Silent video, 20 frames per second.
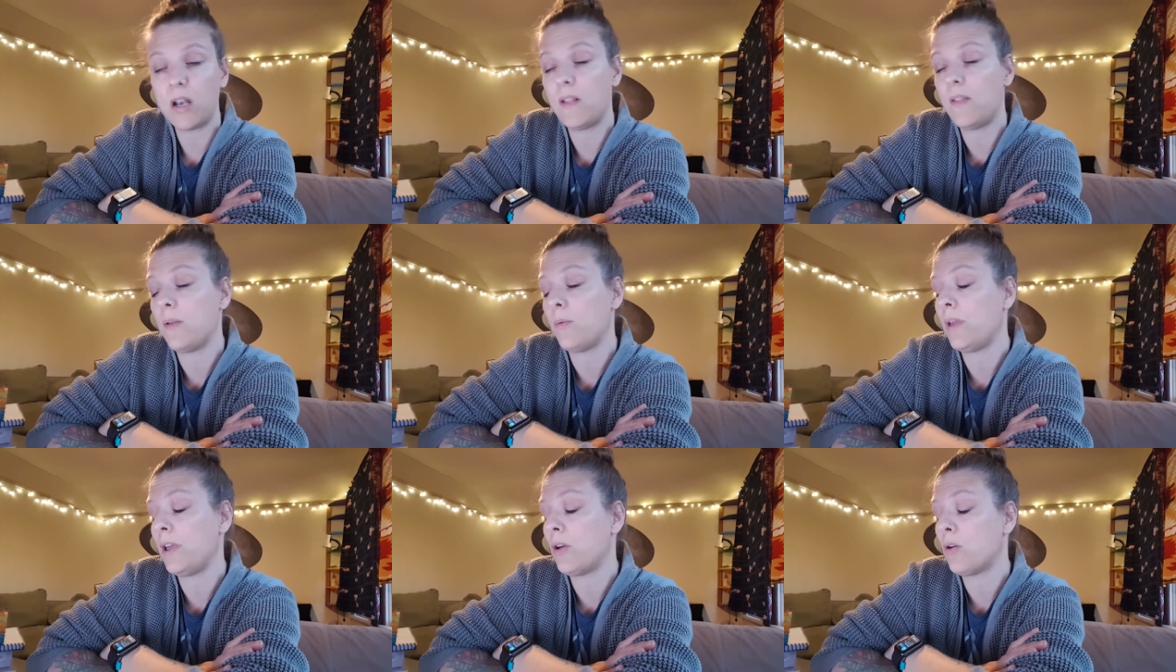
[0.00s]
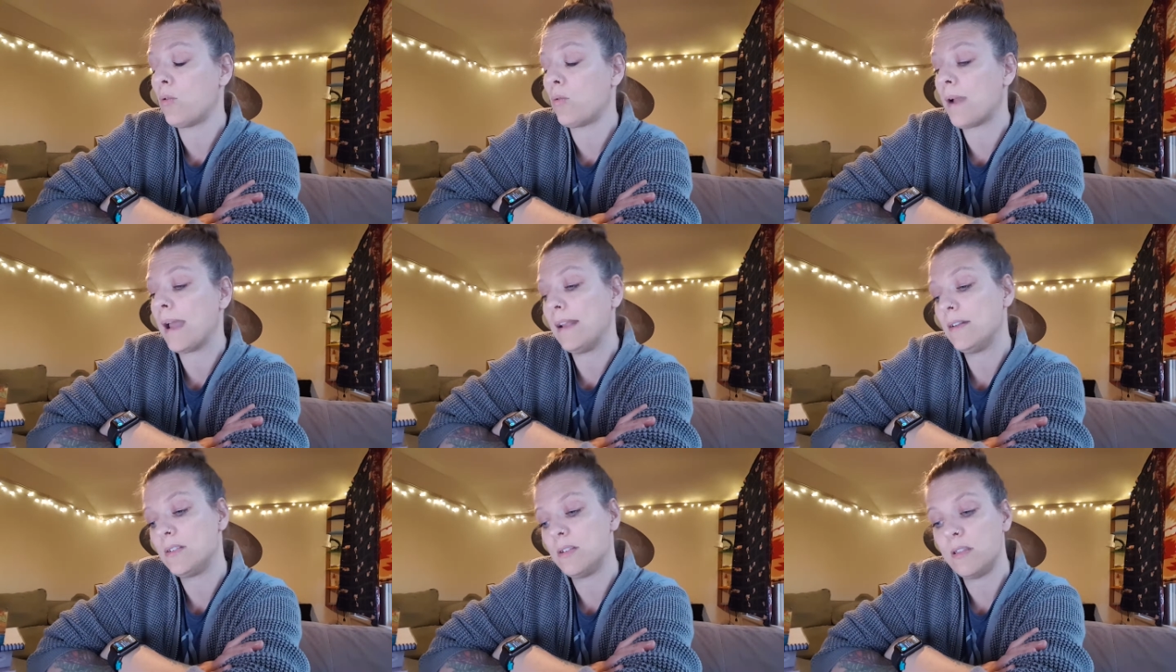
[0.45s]
and then we go
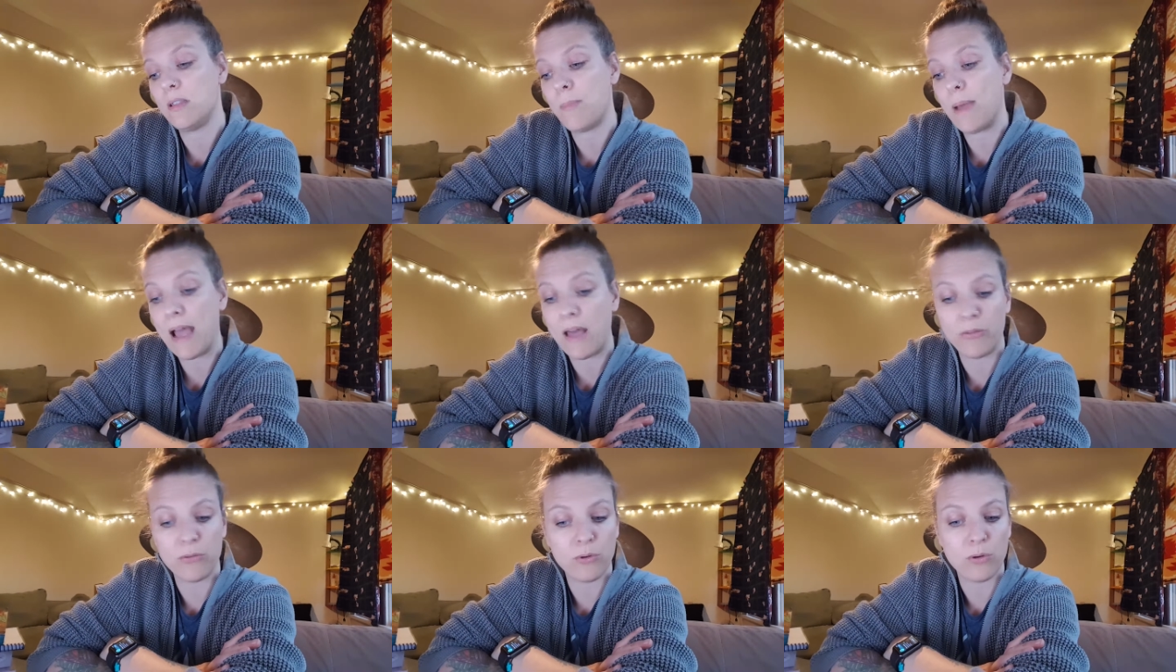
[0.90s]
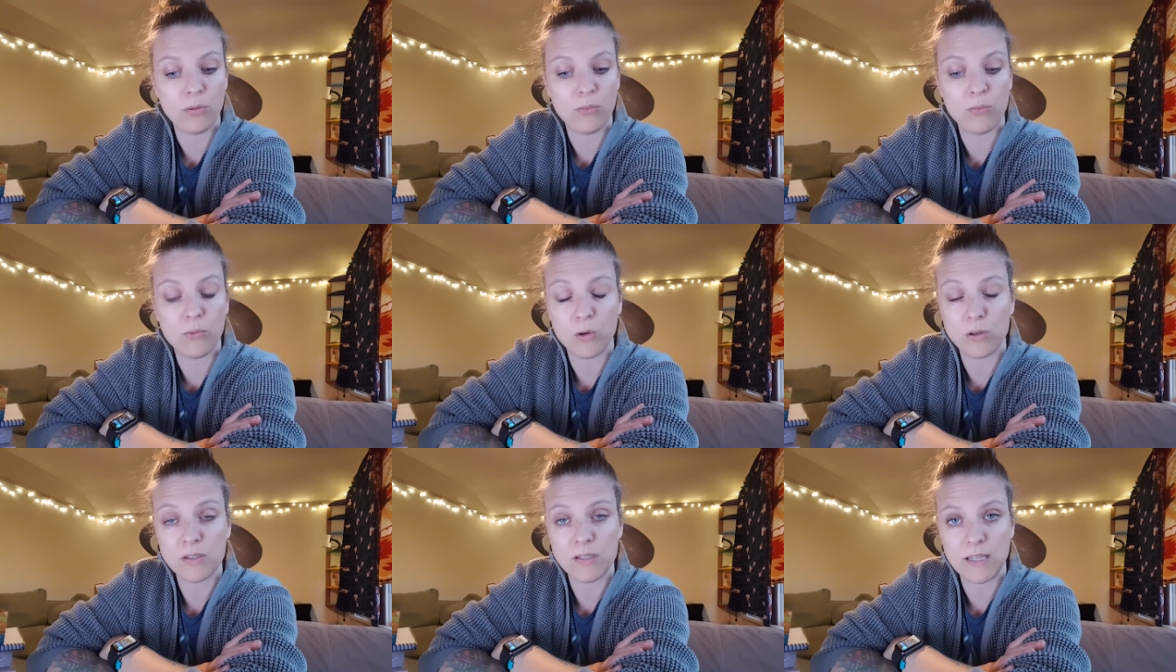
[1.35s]
right to the
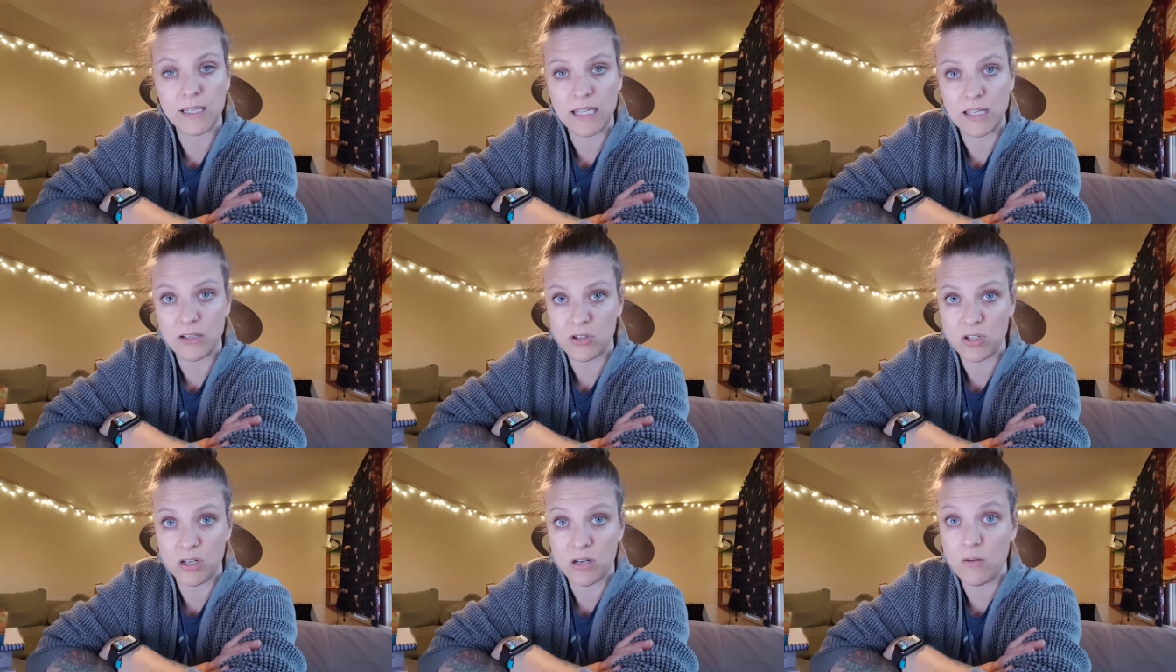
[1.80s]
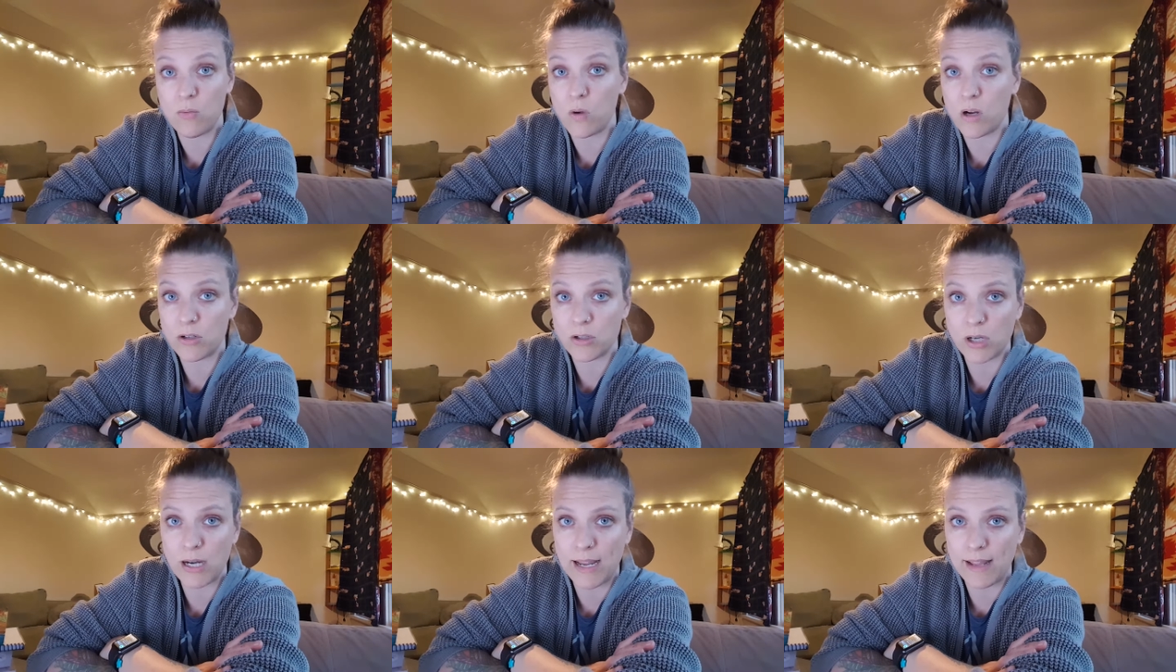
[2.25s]
bathroom or to the kitchen and
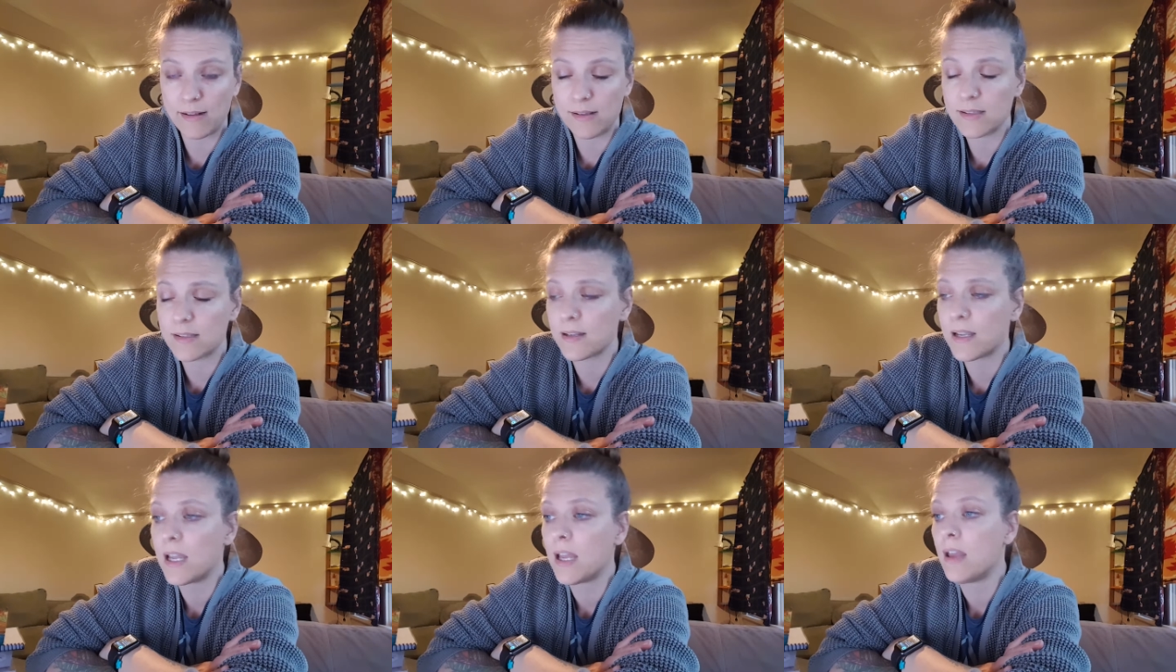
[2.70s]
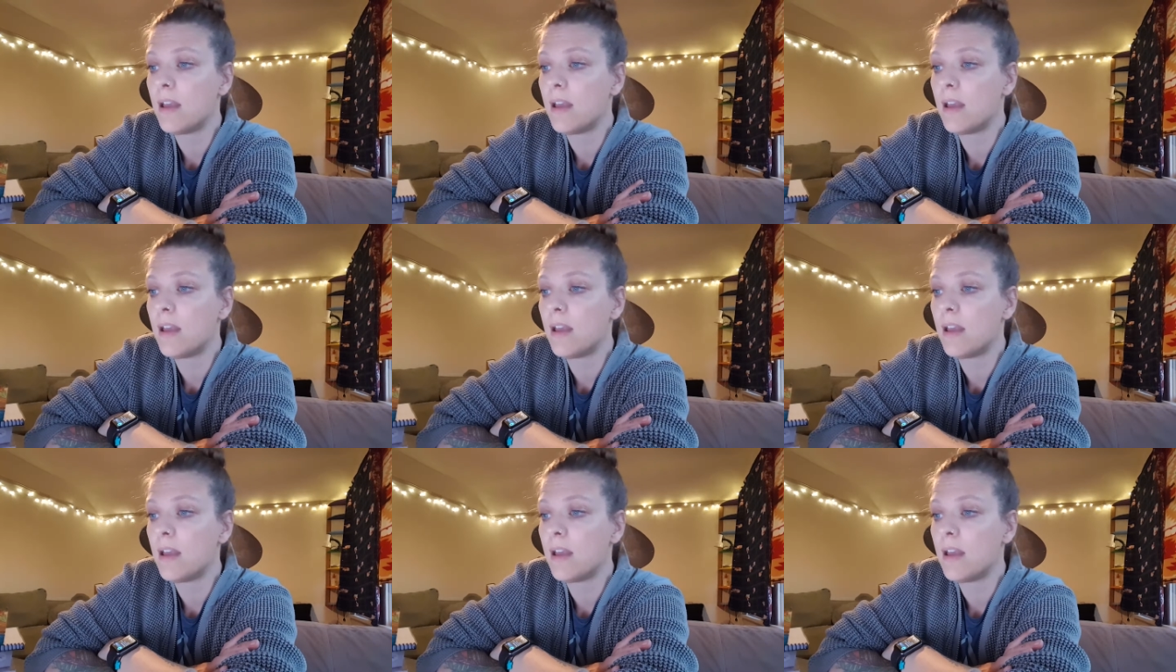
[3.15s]
wash our hands.